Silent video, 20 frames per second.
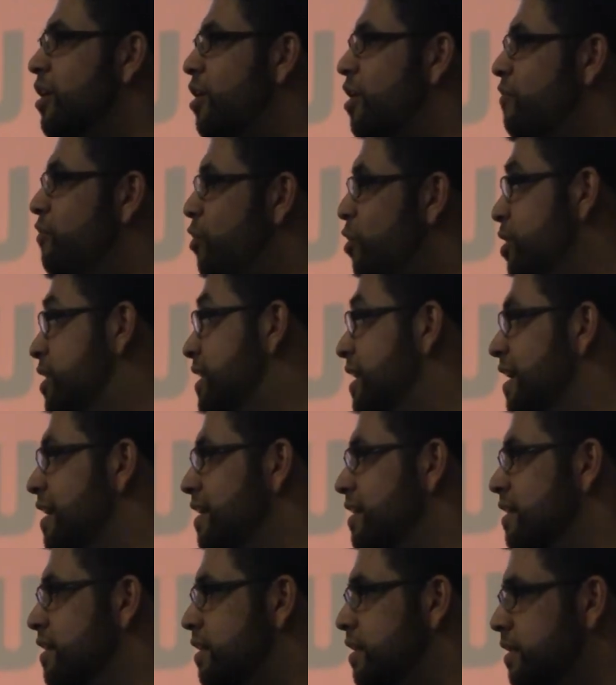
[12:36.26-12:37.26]
of
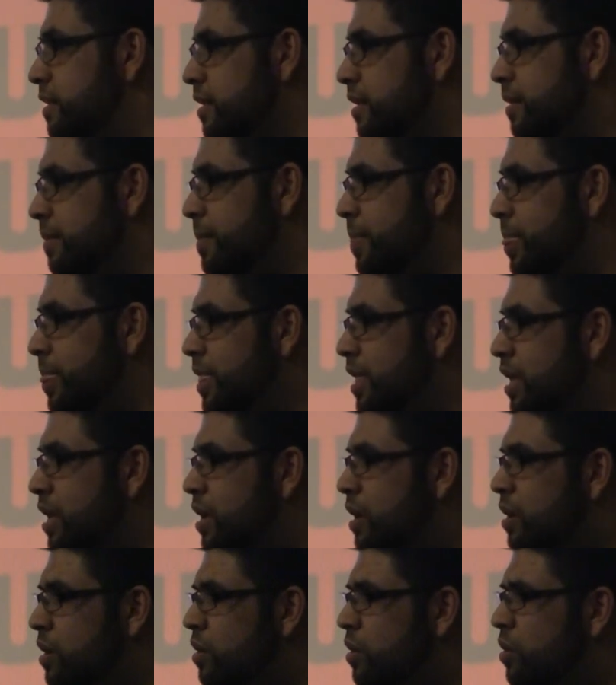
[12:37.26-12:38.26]
Hussain,
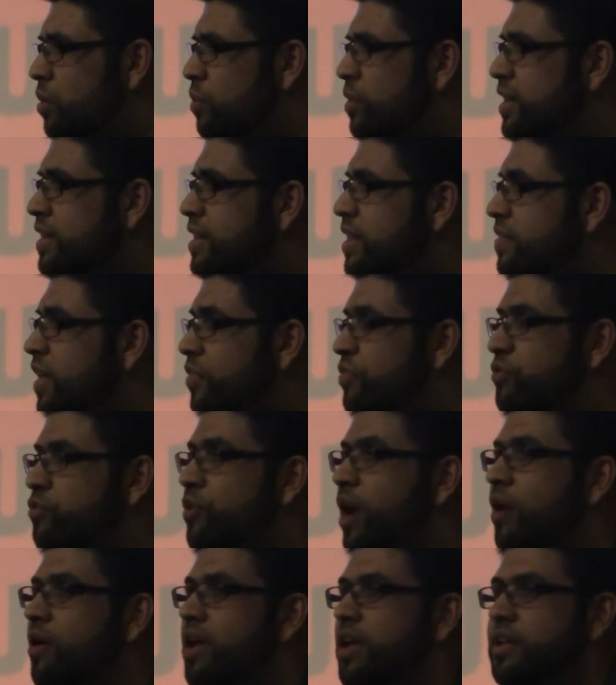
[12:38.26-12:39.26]
we see that
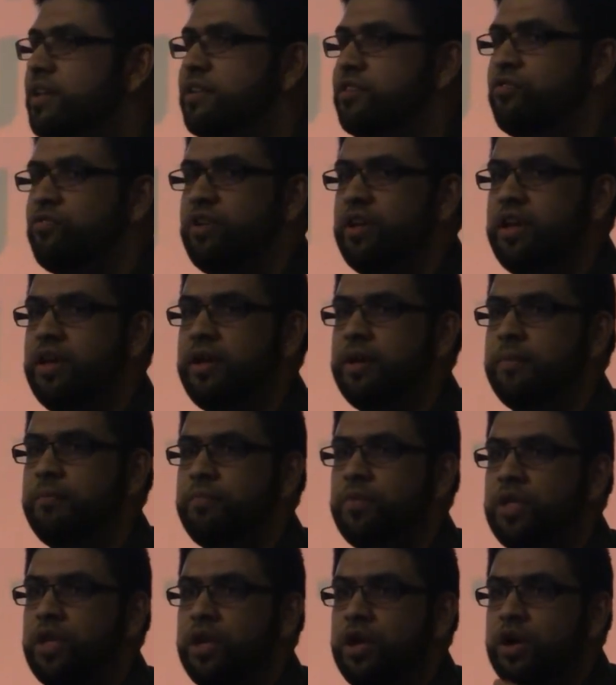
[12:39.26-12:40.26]
throughout history,
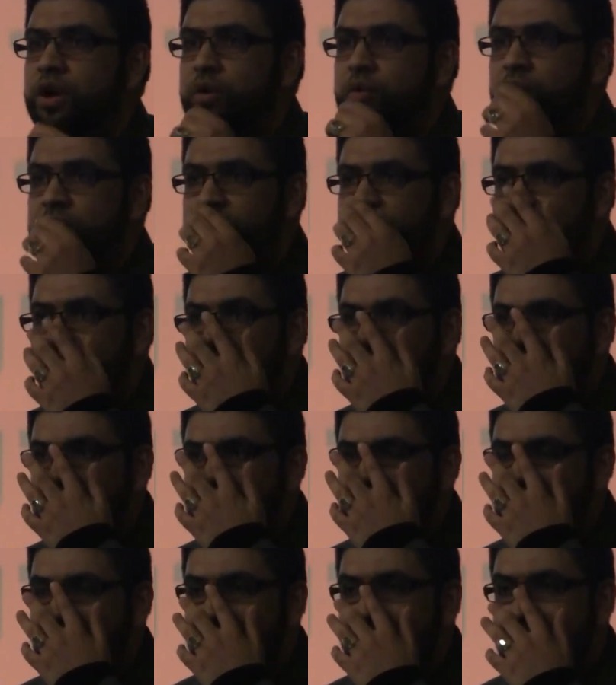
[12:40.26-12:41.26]
we
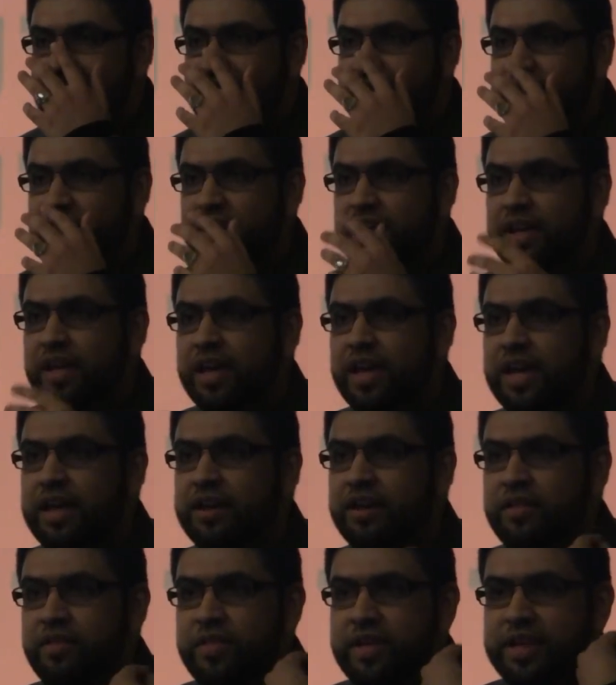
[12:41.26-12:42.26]
find that
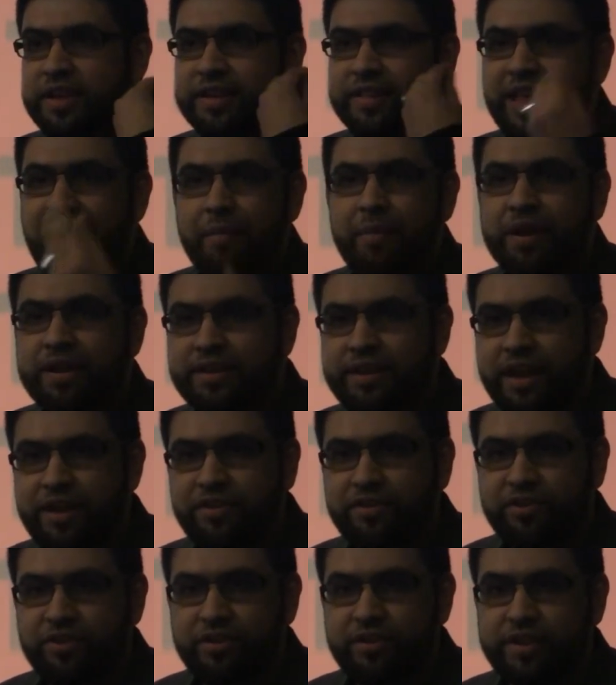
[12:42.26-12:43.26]
in the Islamic
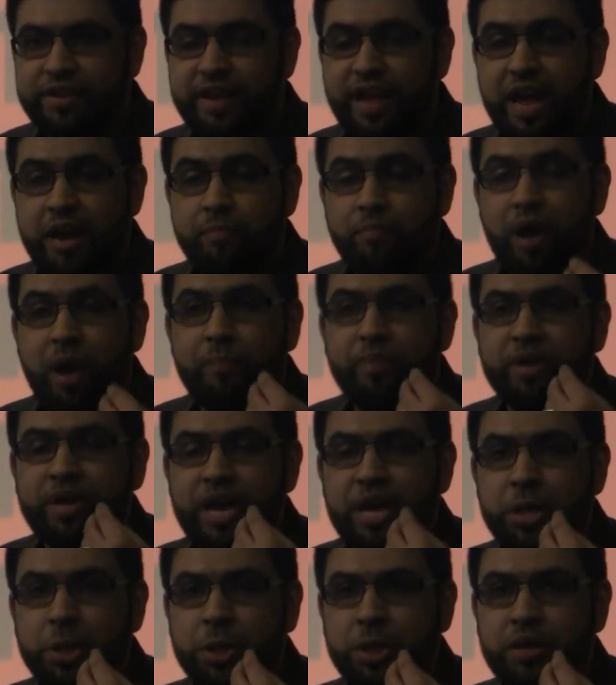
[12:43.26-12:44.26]
centers and
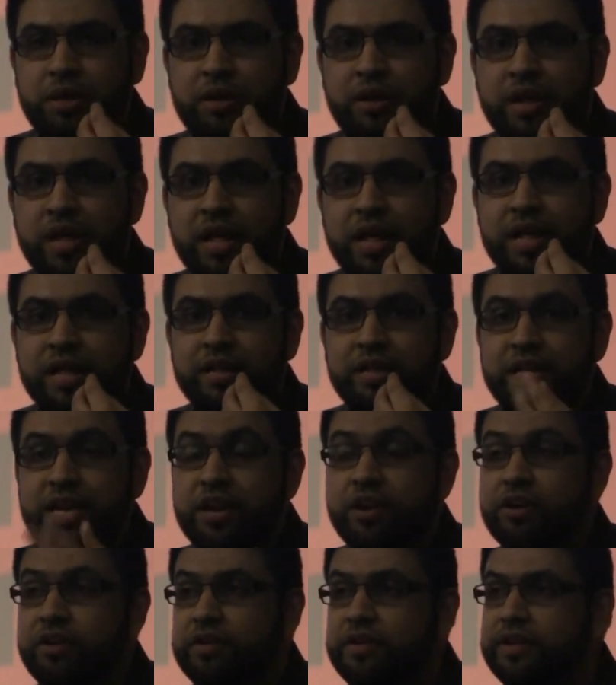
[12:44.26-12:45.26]
propagation
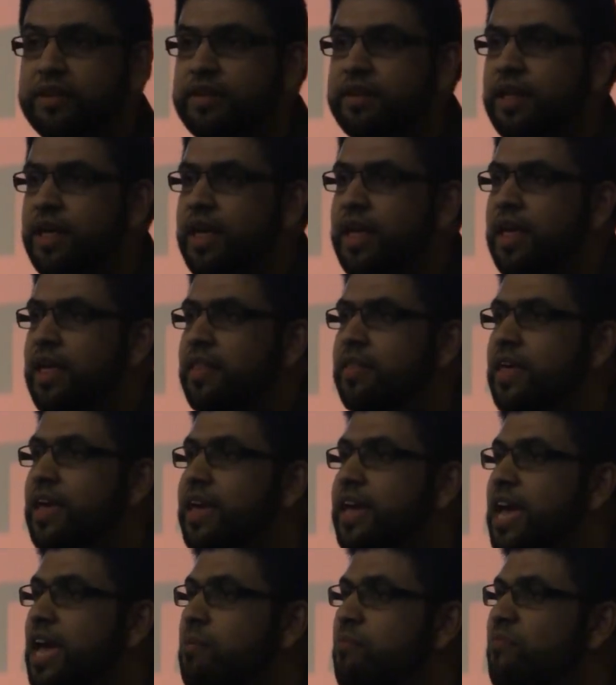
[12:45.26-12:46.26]
leaders, they
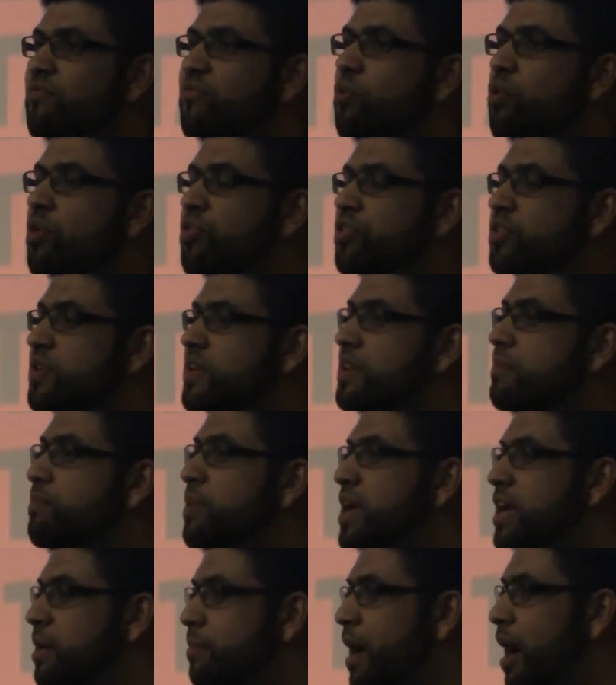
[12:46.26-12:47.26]
came forth to
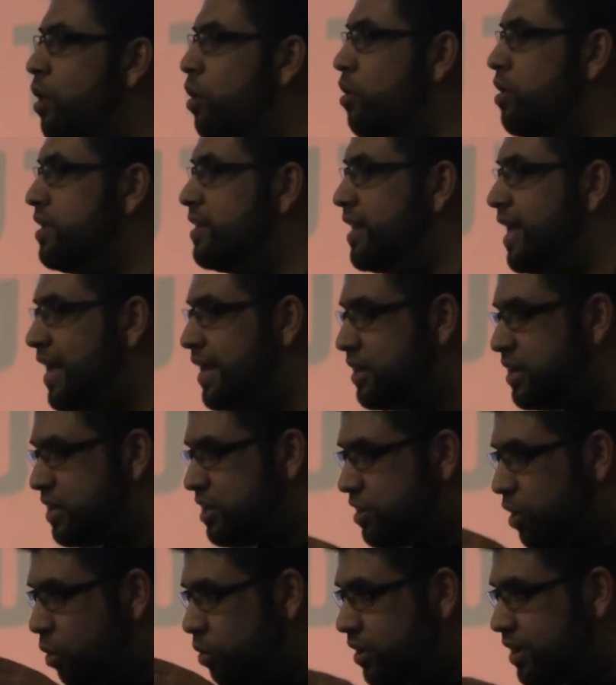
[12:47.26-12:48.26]
speak about Hussain
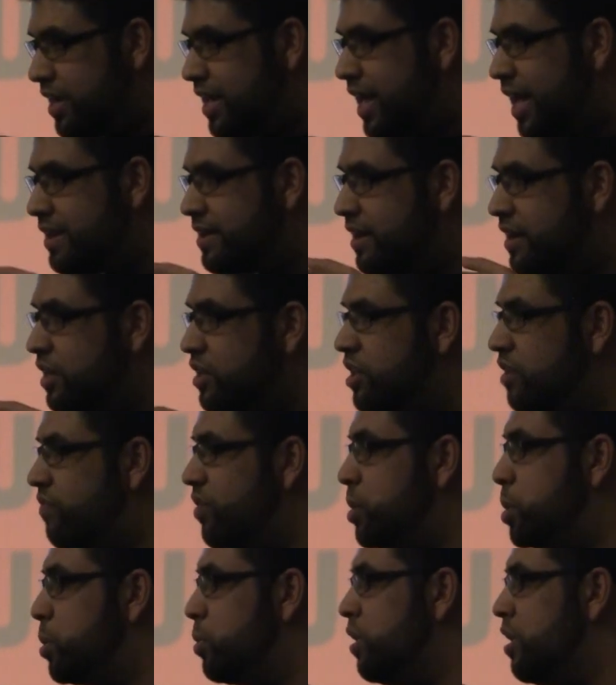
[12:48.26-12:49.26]
solely as an
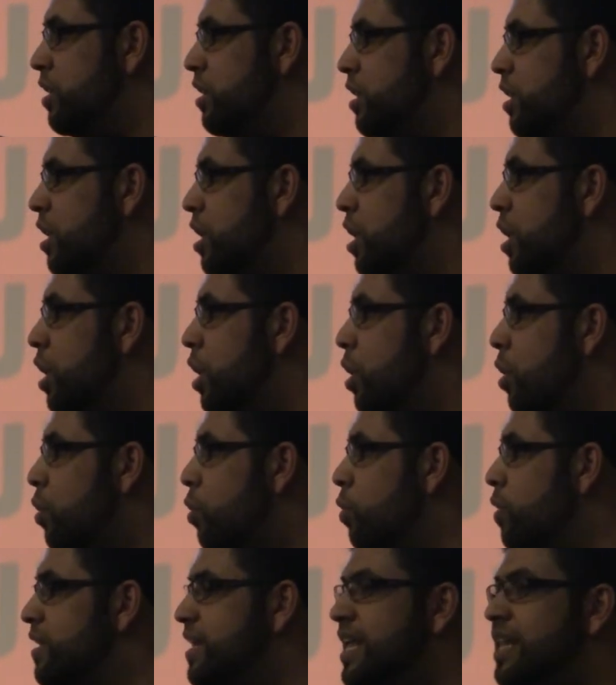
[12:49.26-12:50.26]
individual
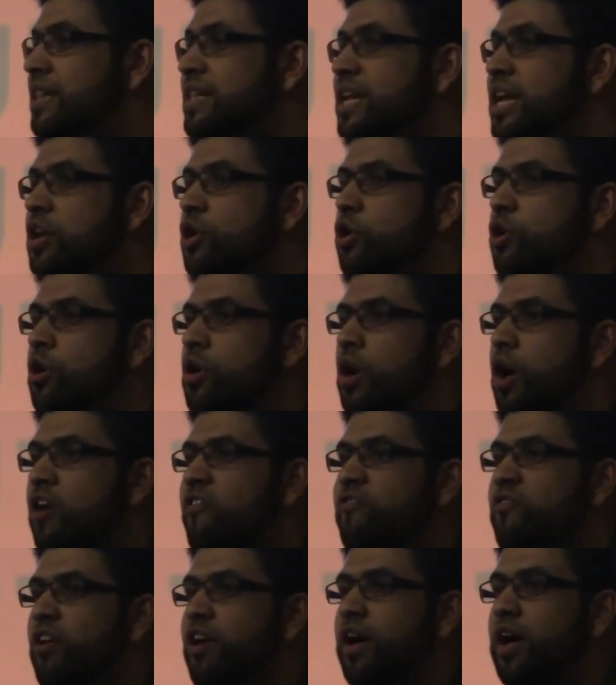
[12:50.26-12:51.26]
who was a leader of,